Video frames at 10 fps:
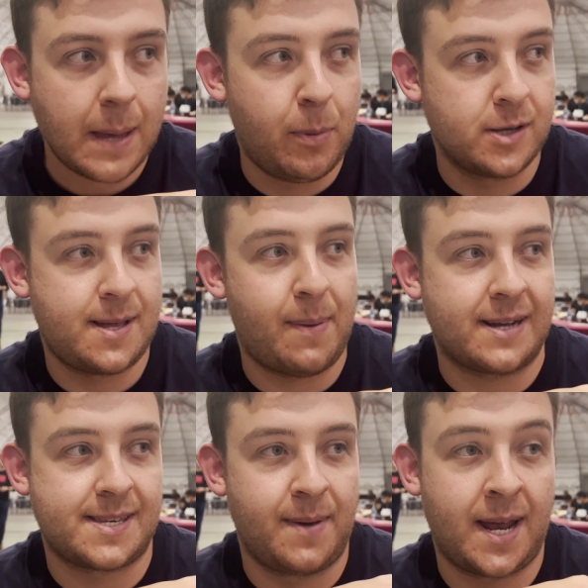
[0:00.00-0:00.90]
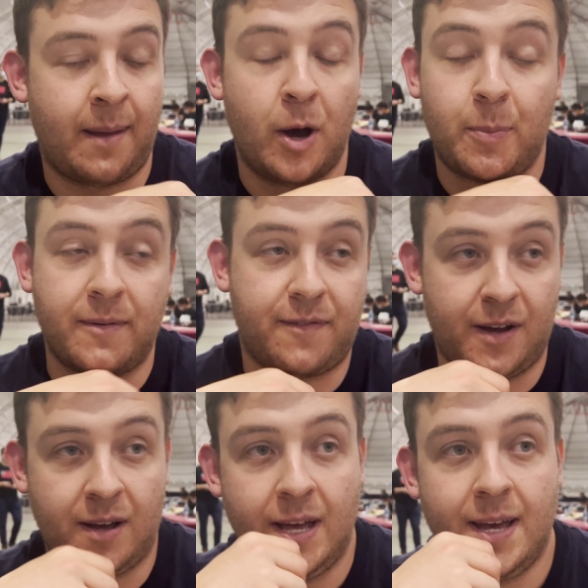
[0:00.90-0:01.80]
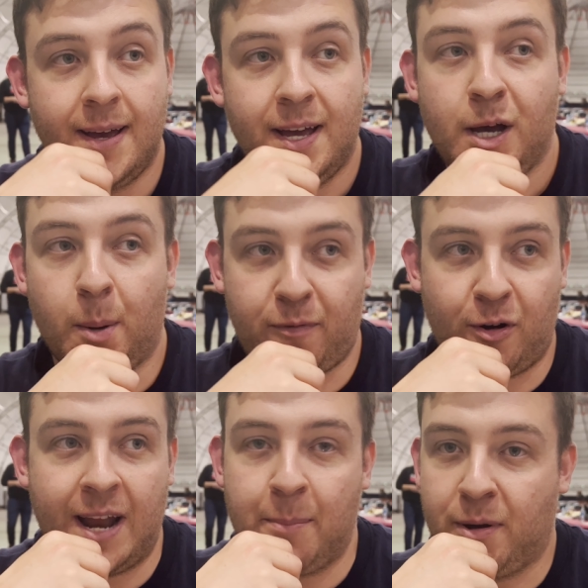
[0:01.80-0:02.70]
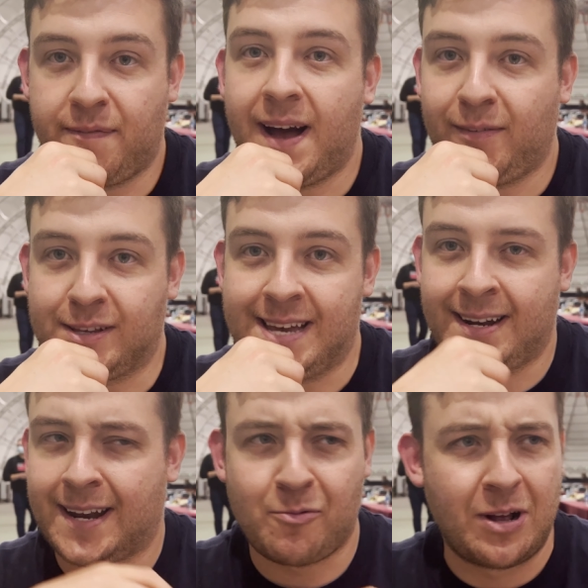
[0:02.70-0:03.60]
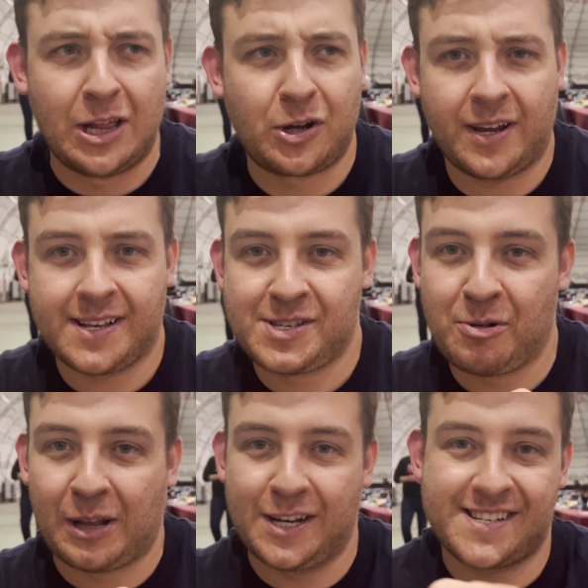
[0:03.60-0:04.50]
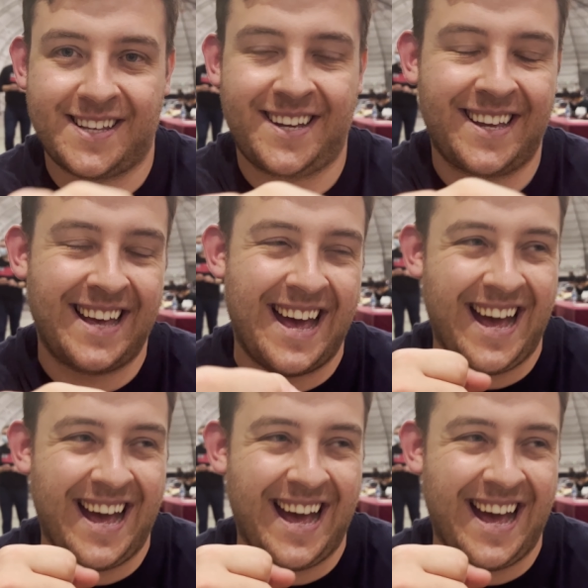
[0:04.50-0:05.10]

post it back to me, and I'm hoping for hoping for a 9.5 or 10. I didn't really look at yeah, it too man, let's get it.